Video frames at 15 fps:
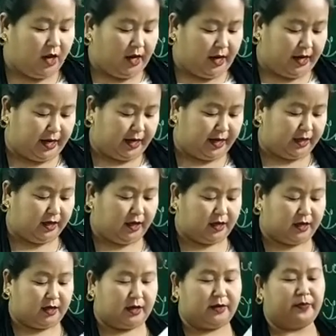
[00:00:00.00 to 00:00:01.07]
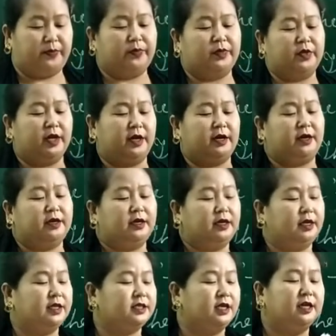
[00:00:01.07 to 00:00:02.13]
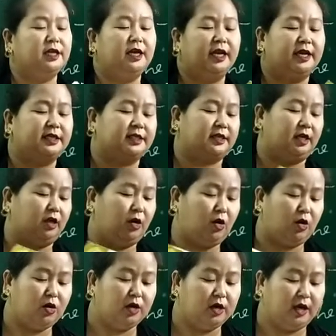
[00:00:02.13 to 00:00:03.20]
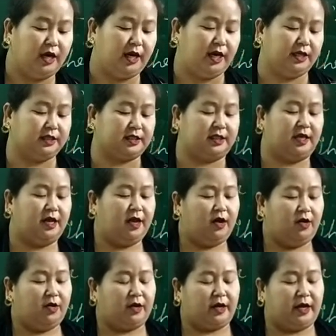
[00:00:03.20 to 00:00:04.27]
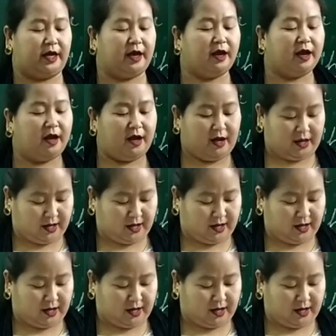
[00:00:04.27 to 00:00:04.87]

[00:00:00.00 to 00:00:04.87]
and there is a list, a long list. Okay.